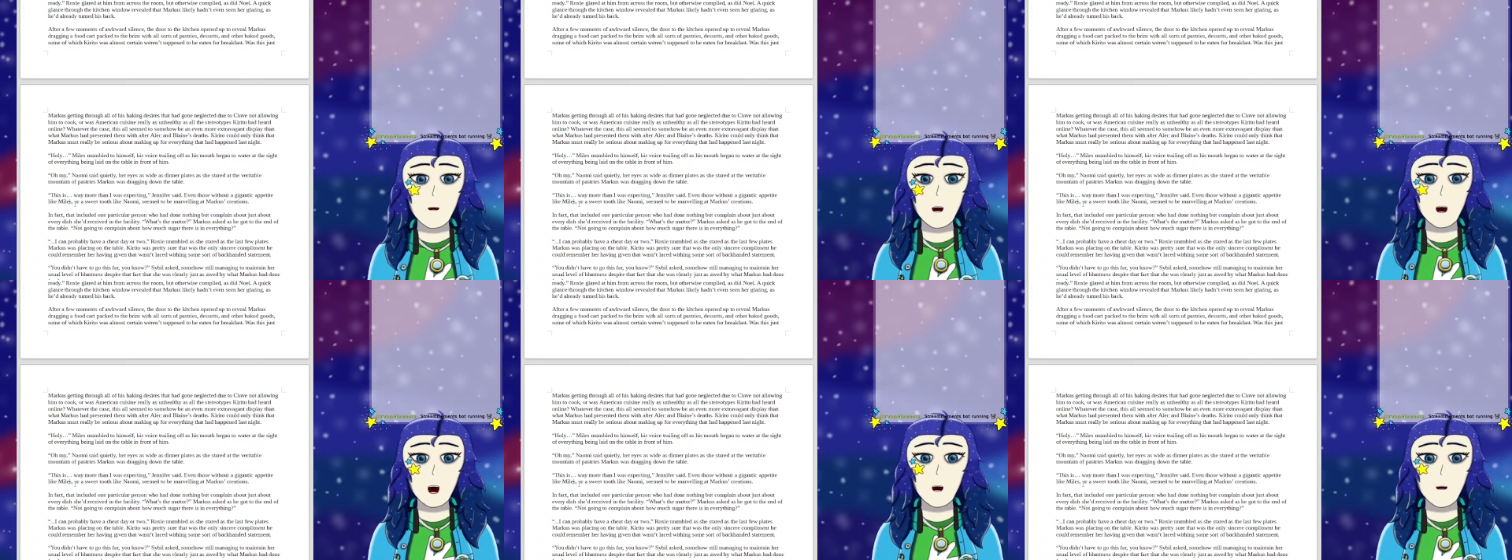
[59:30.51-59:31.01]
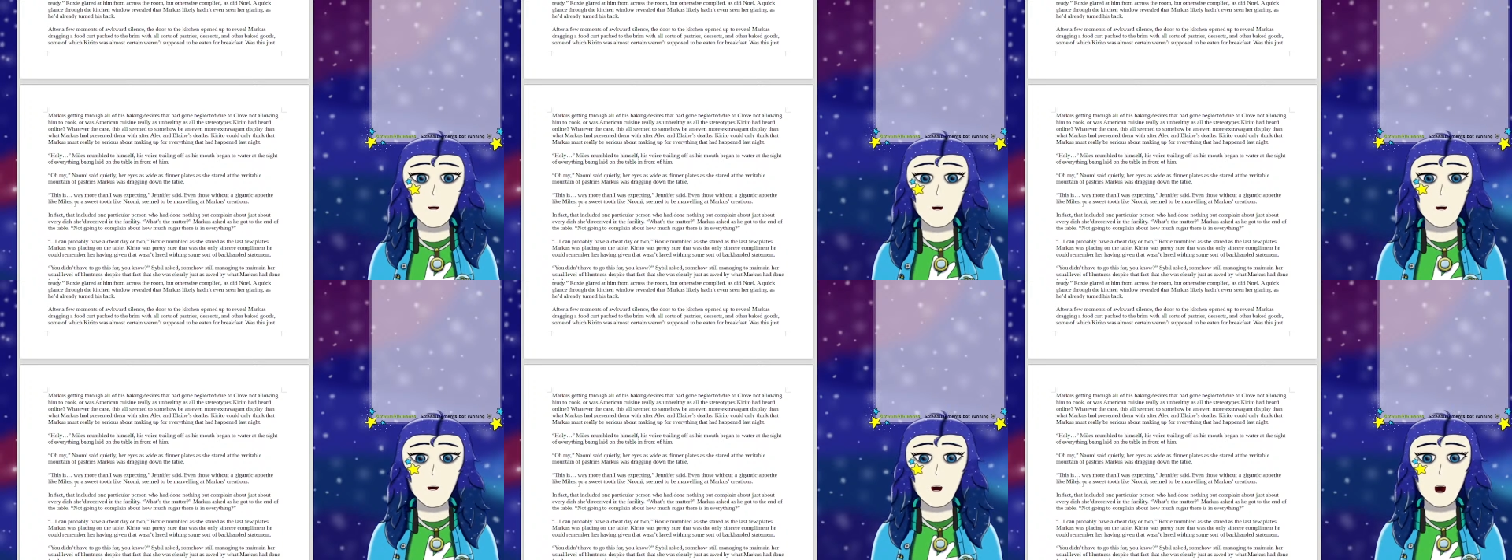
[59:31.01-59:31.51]
how
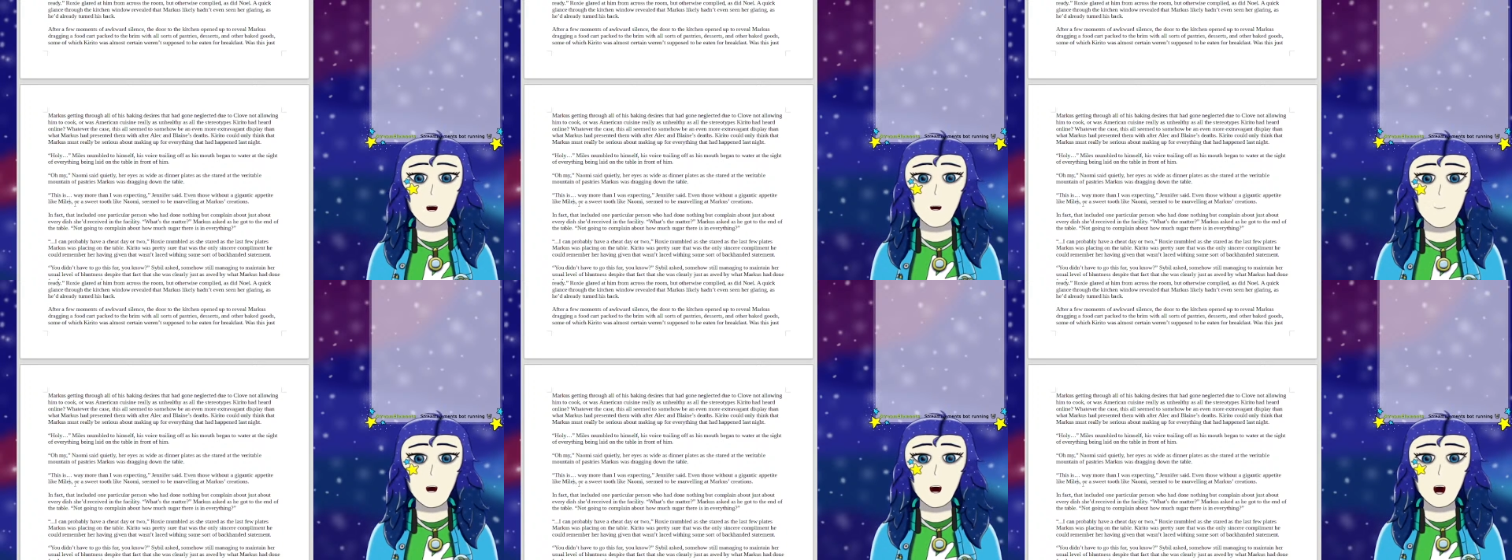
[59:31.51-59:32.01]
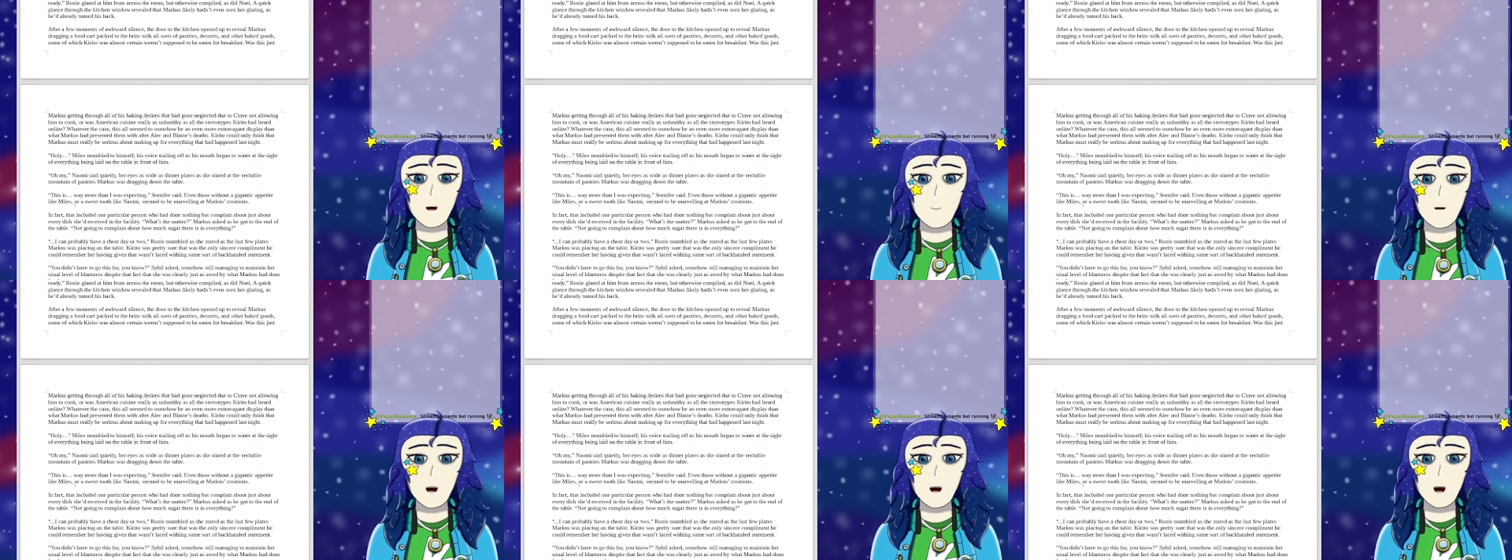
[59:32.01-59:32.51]
just about every
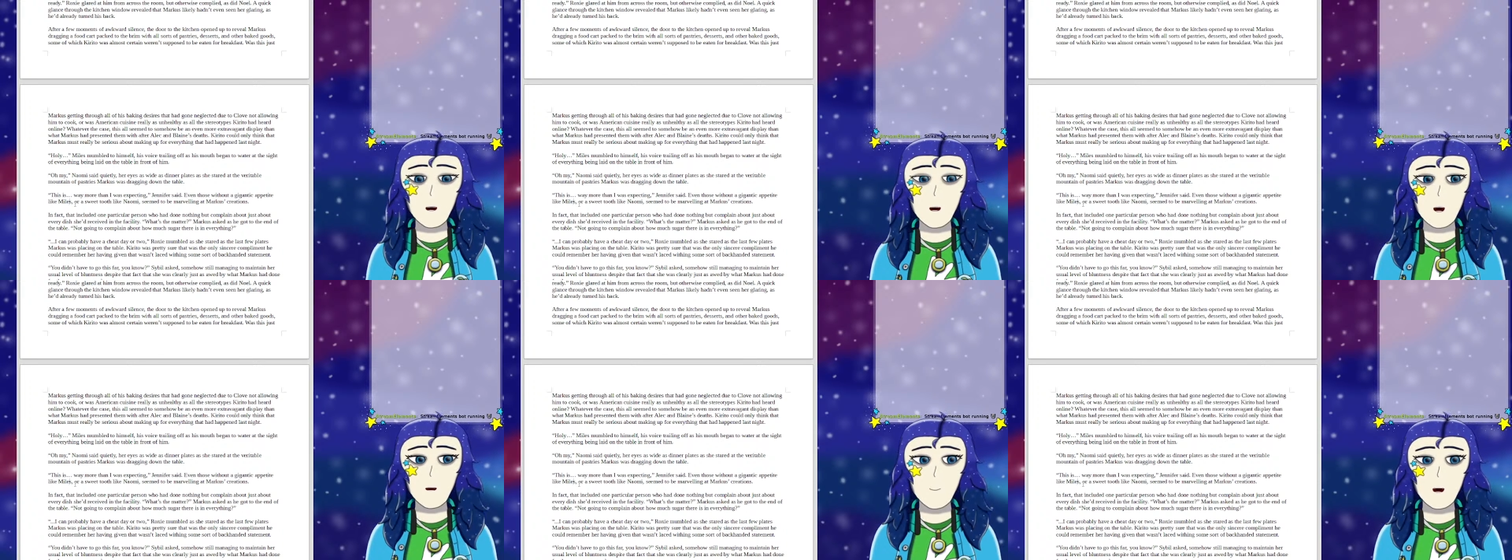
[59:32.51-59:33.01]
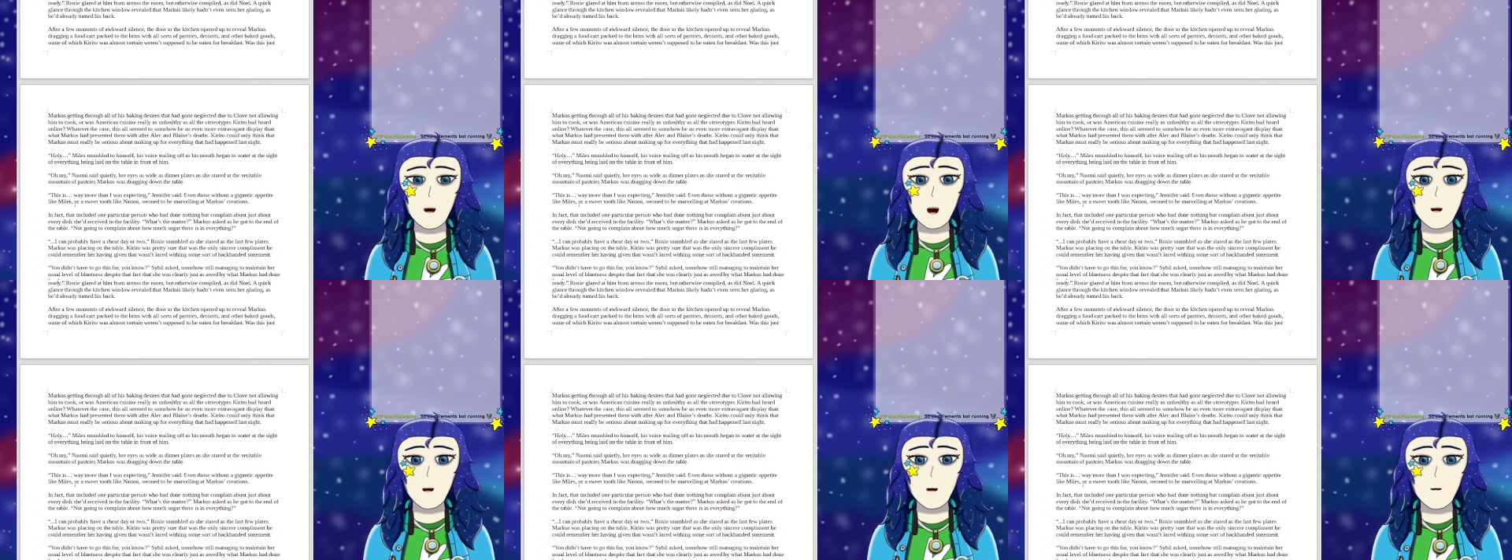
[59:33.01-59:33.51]
dish she'd received
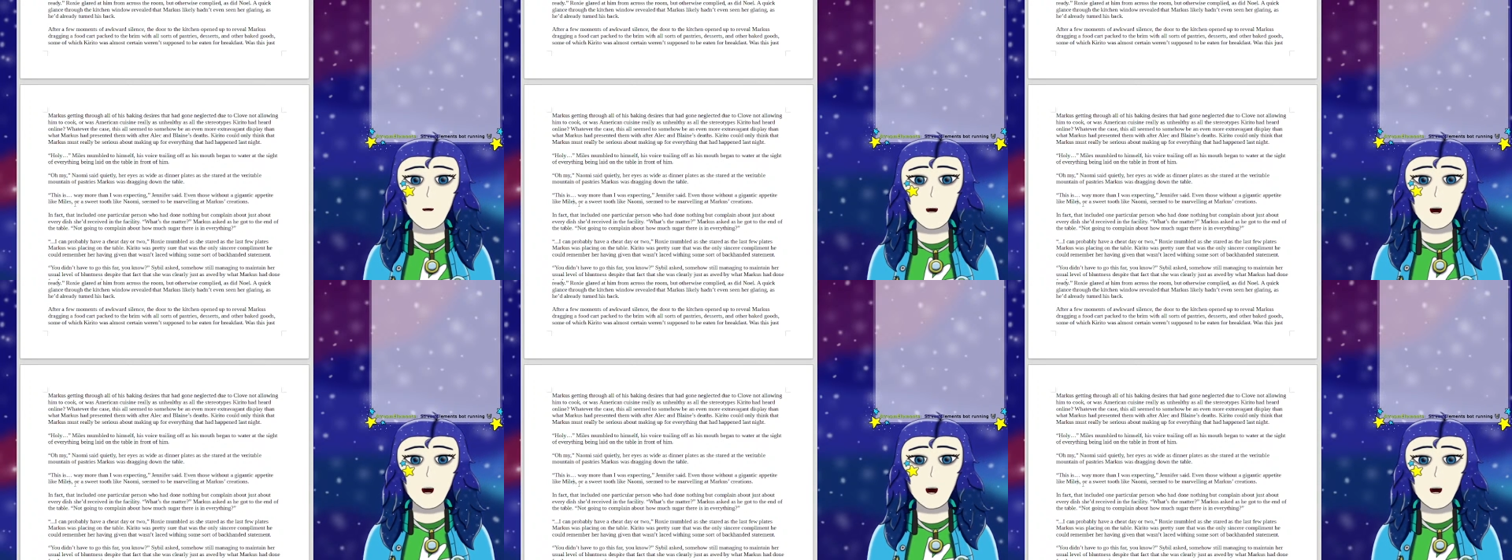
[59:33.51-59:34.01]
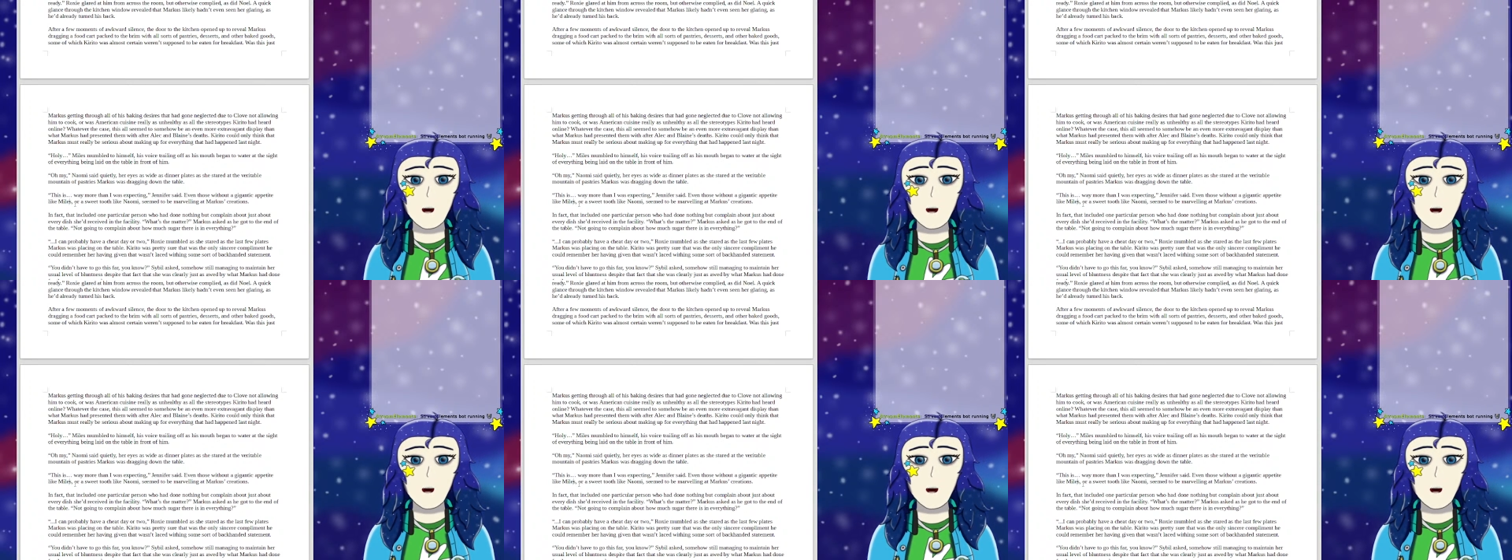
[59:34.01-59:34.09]
in the facility.